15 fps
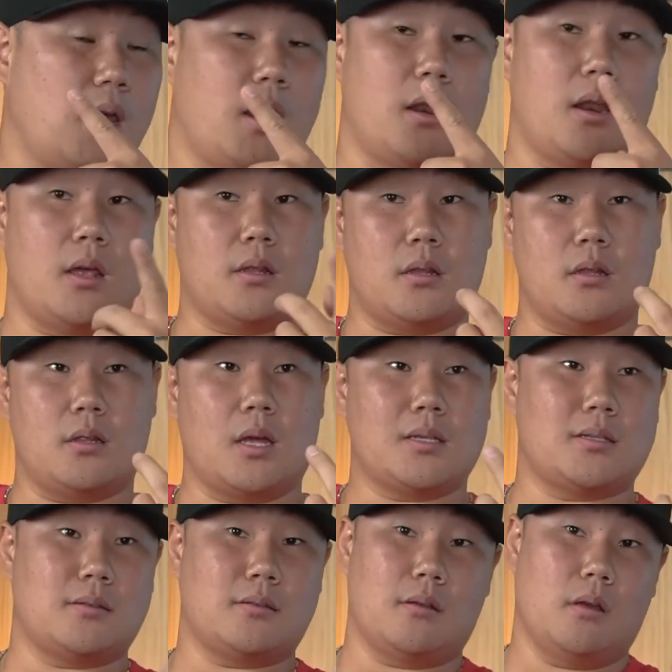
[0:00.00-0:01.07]
And
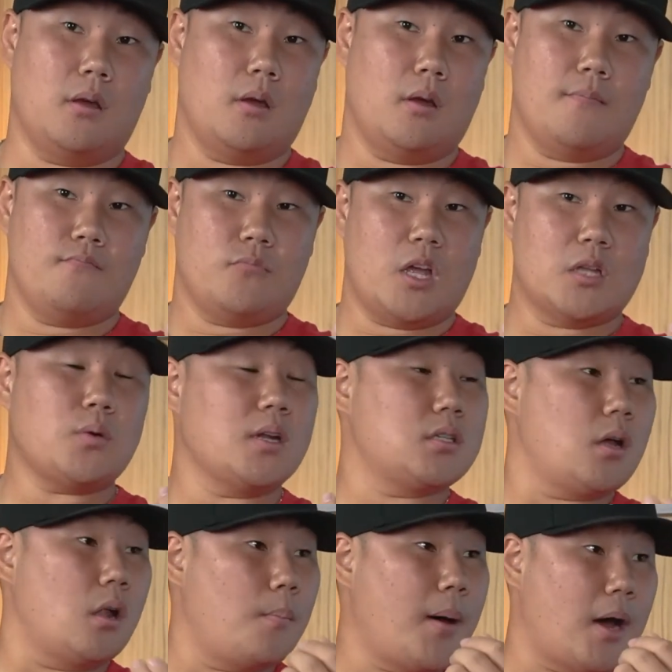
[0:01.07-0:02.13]
that's what it's
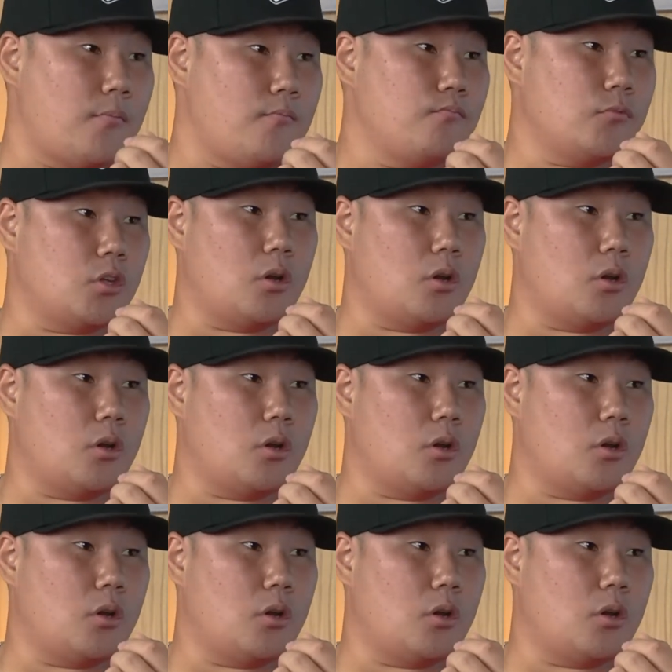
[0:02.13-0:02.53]
all about.